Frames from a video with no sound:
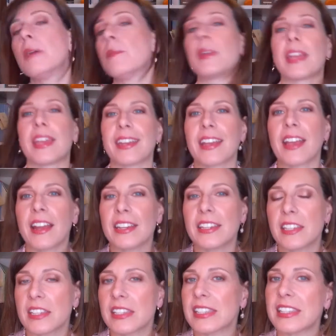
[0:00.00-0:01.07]
But again, it kind of
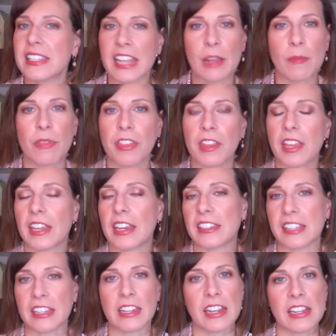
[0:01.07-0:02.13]
does the same thing.
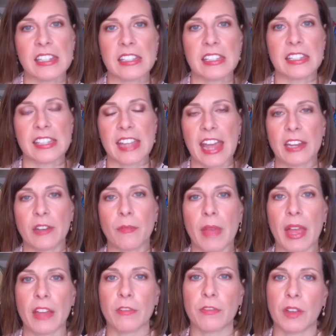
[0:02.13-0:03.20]
It's a nice satin
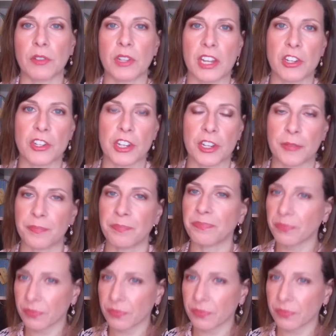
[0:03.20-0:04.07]
matte foundation.